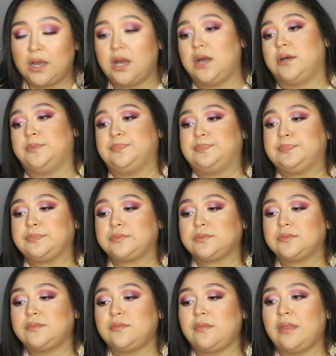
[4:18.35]
And
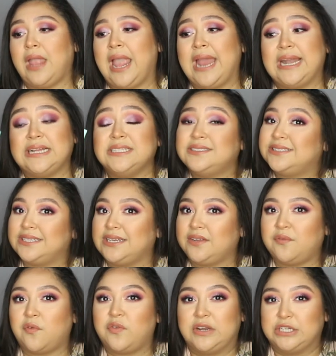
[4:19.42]
I didn't
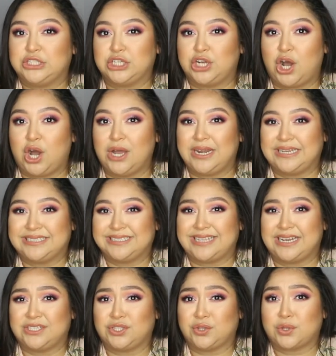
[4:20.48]
even finish it all, and I
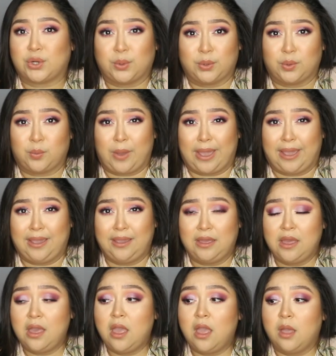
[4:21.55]
decided to throw it away
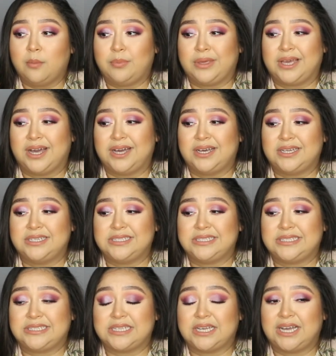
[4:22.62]
because
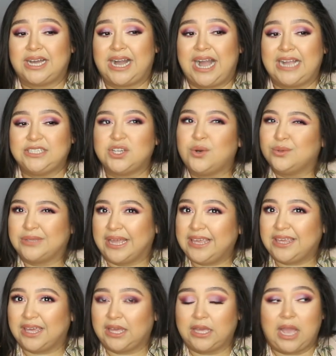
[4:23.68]
I don't
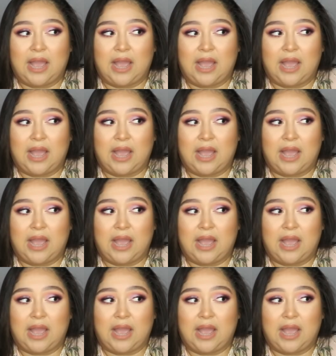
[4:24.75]
like it.